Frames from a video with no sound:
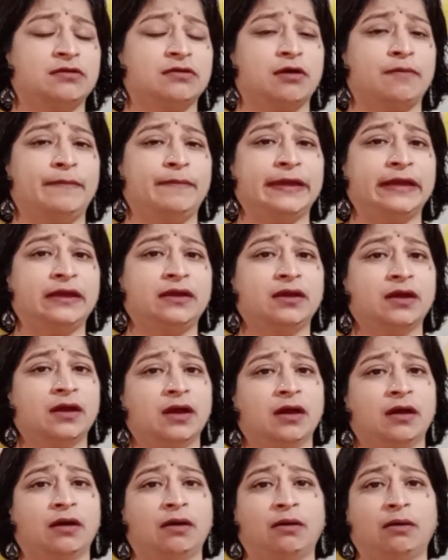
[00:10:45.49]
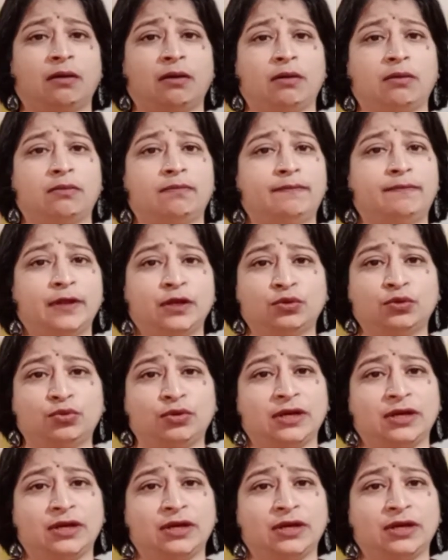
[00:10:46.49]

a big balloon.